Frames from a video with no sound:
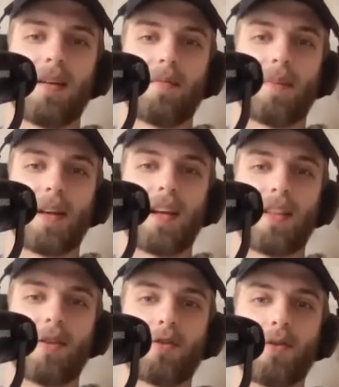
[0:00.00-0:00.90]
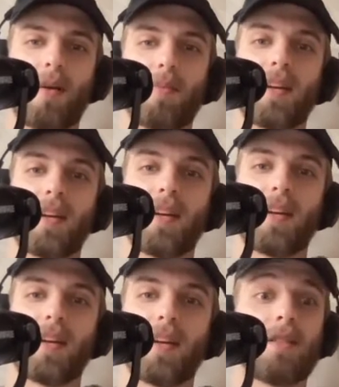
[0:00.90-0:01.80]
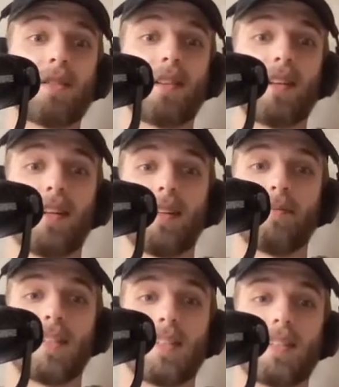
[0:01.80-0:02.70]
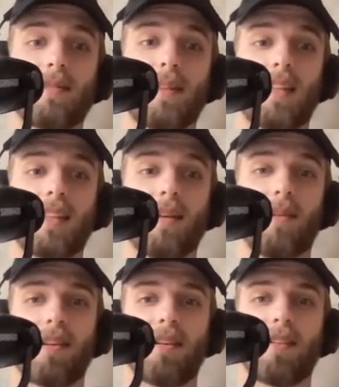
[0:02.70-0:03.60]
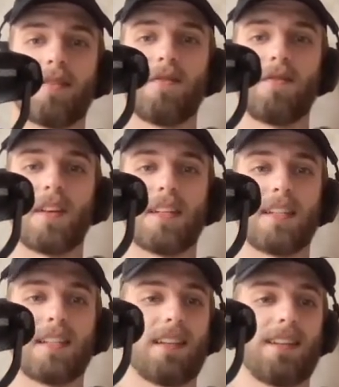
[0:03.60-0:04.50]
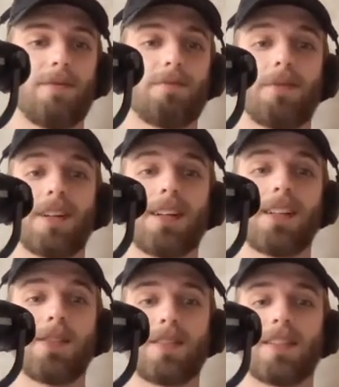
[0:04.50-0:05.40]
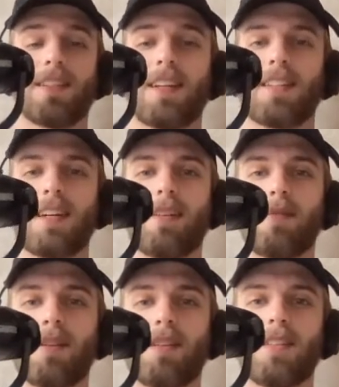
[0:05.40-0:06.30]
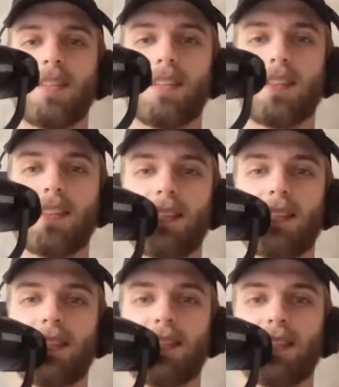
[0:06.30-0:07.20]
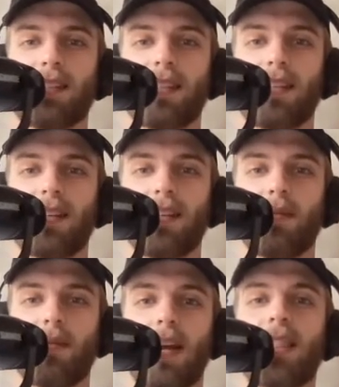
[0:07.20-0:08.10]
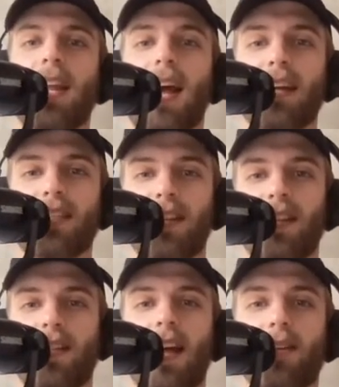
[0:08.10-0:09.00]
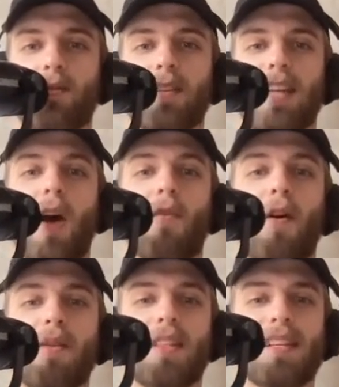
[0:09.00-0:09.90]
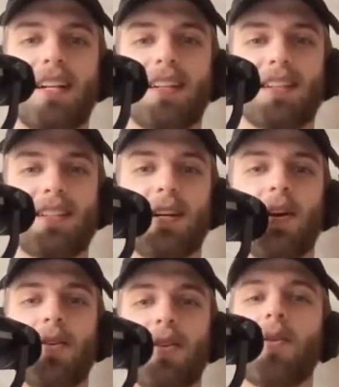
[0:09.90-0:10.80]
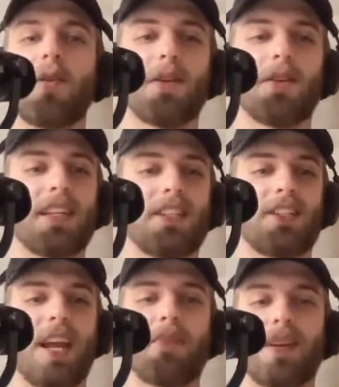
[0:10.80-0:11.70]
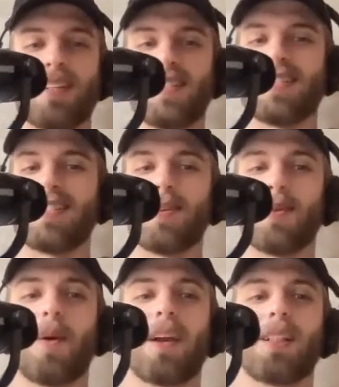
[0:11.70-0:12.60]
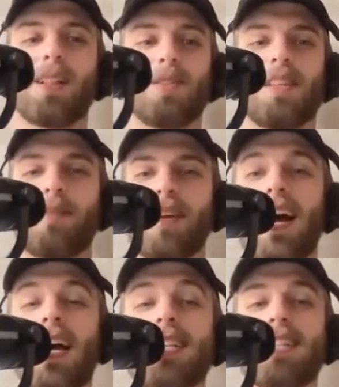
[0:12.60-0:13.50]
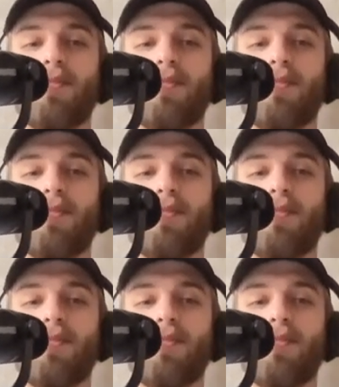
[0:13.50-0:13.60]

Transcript: But uh, those were our predictions. Um, just thought that'd be fun to see. You know, pretty close, not terrible. Yeah, not bad. Um, and then I actually the last one was how far will the Celtics go? You you said champions. You were way closer than me. I said